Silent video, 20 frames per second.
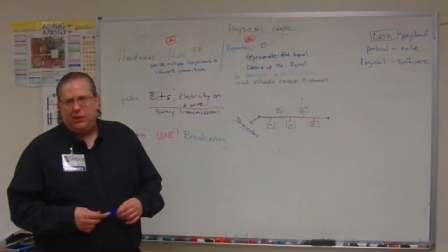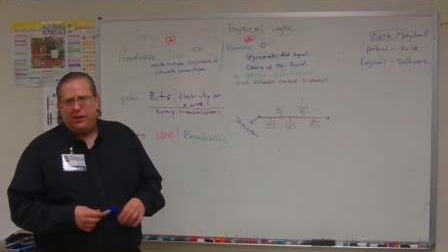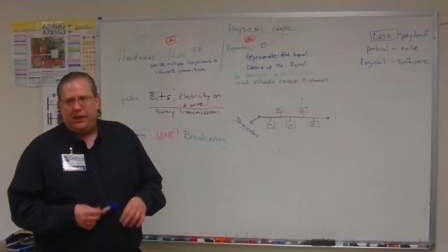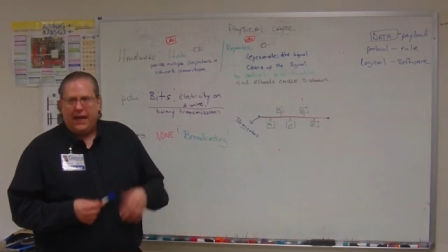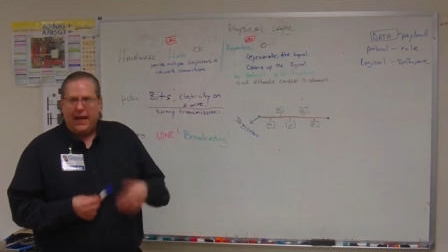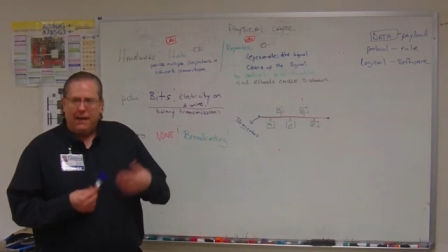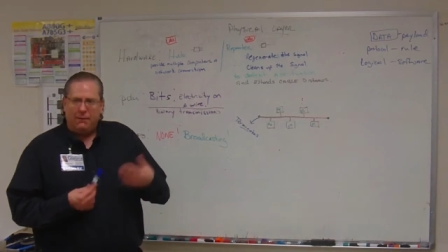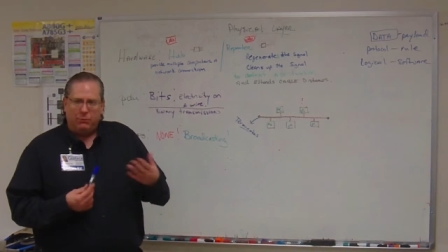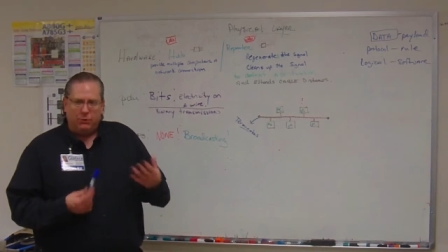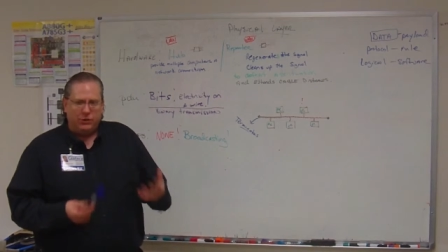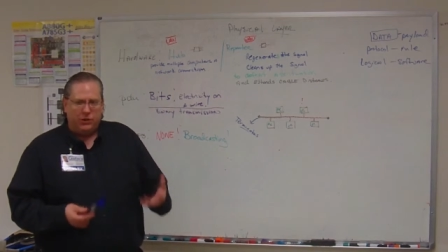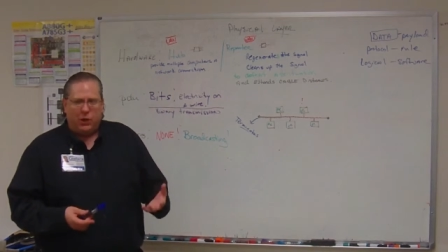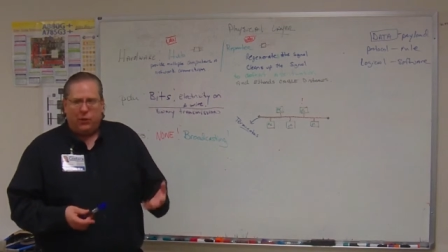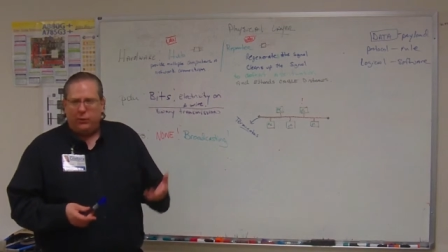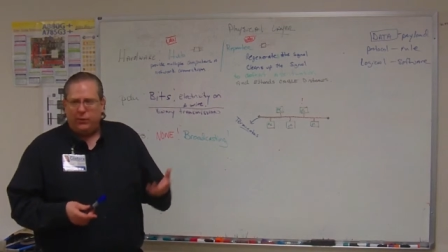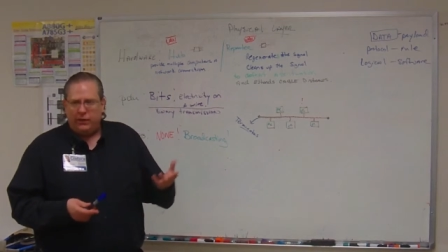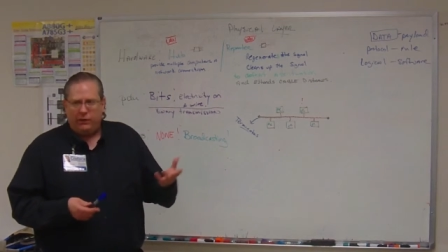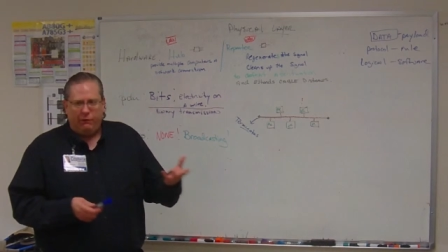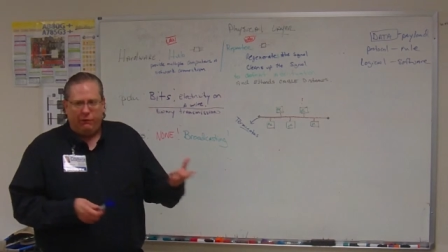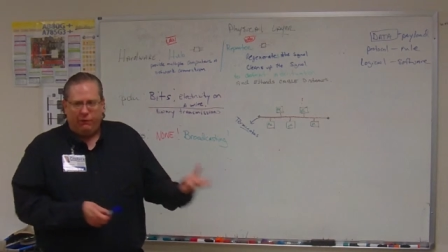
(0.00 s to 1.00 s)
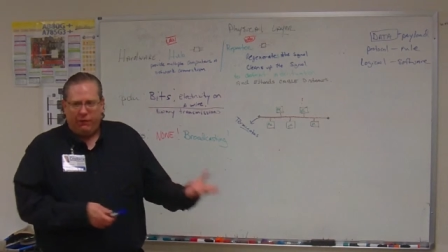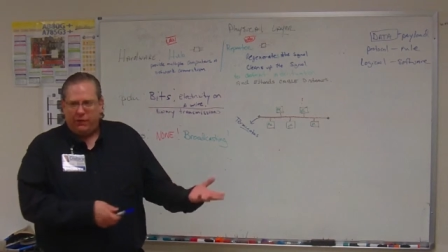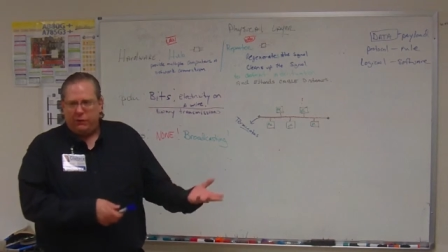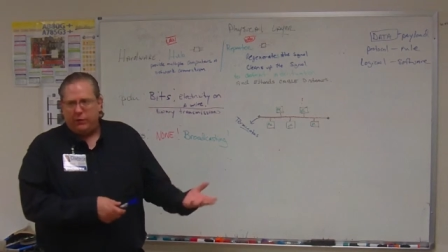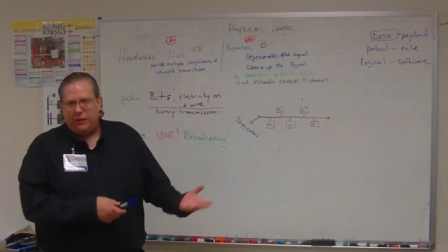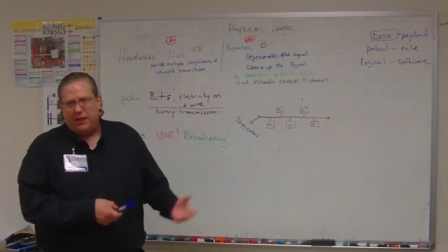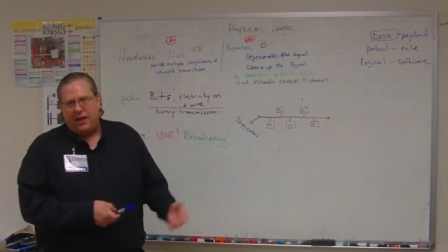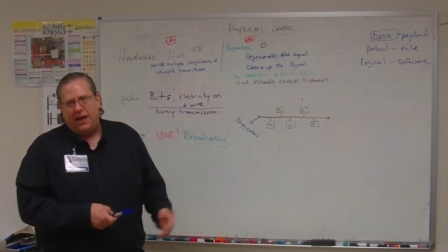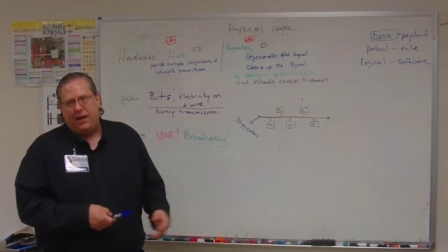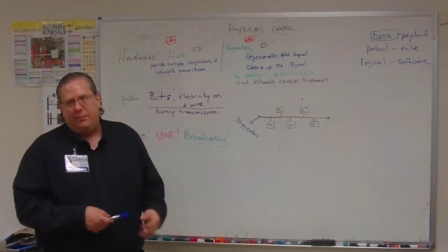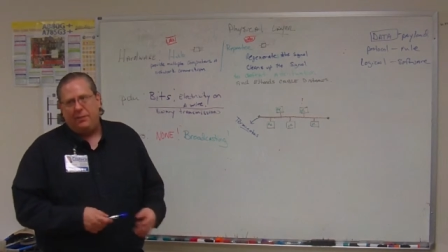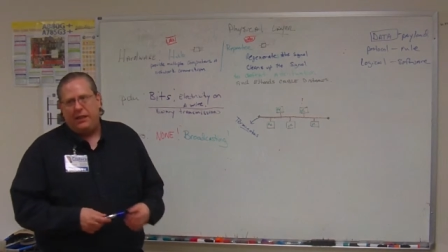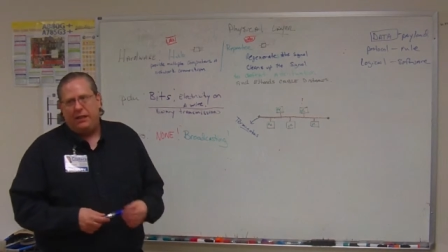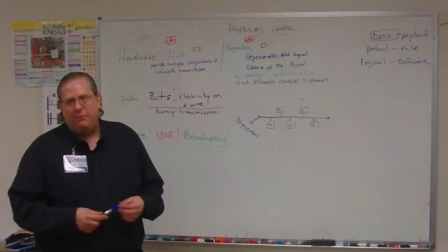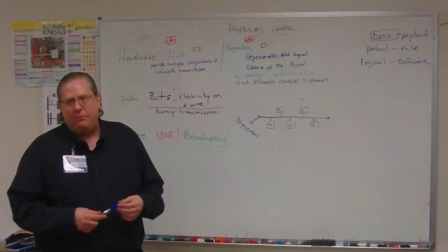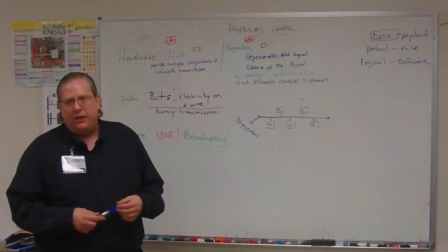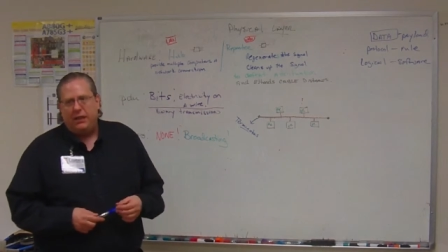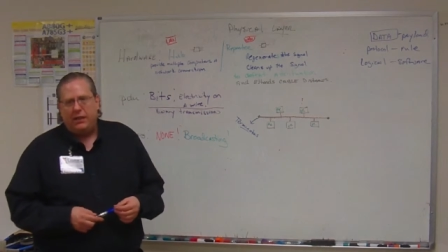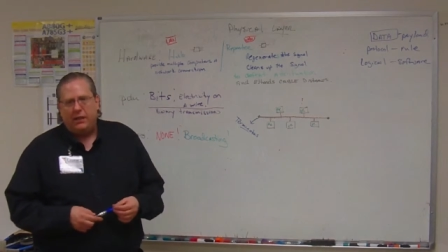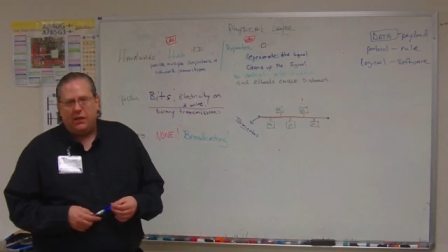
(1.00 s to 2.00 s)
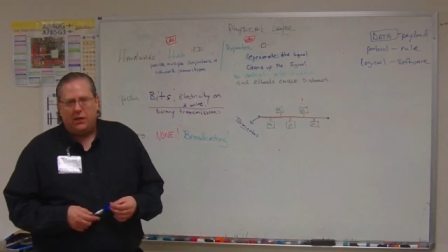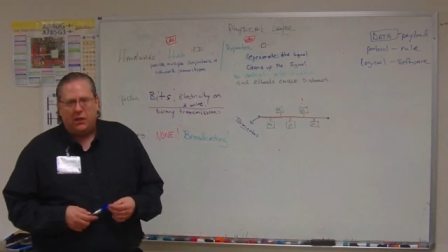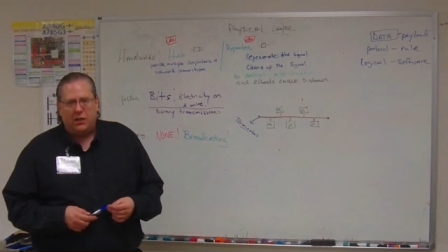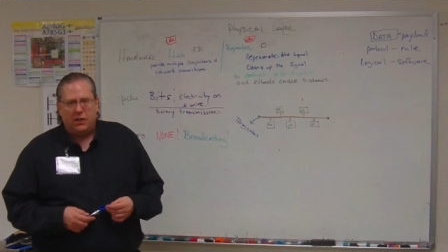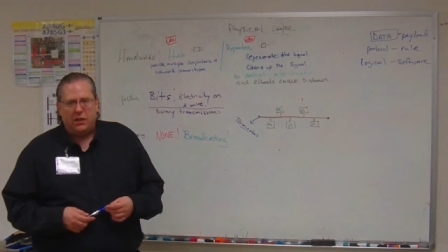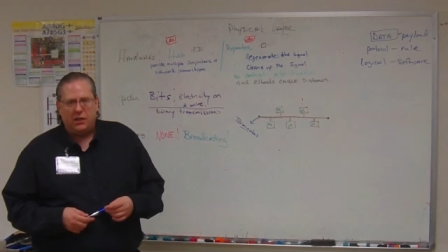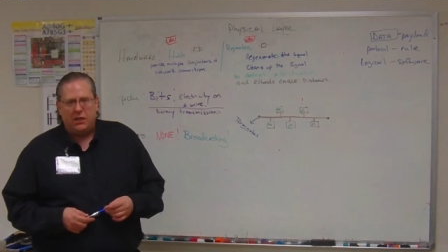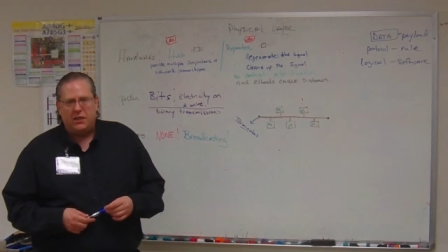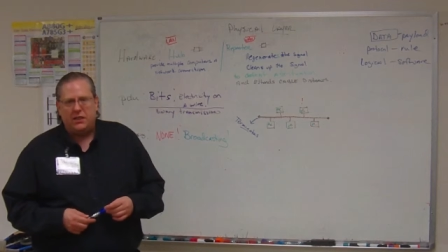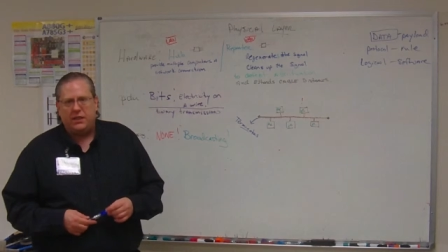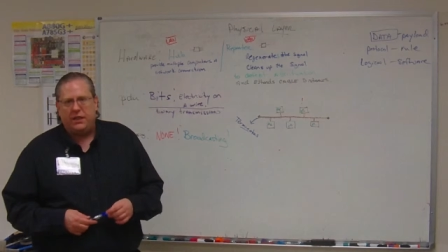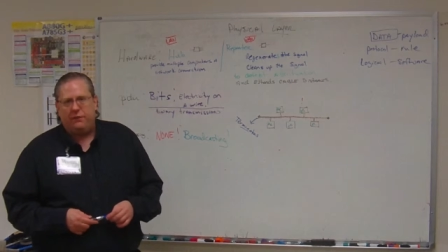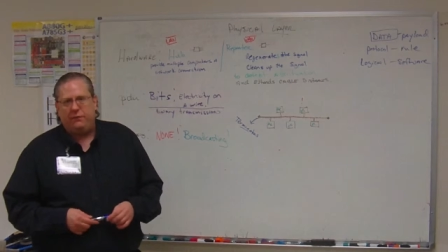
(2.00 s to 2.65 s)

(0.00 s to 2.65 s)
The cables only fit with IBM NIC cards.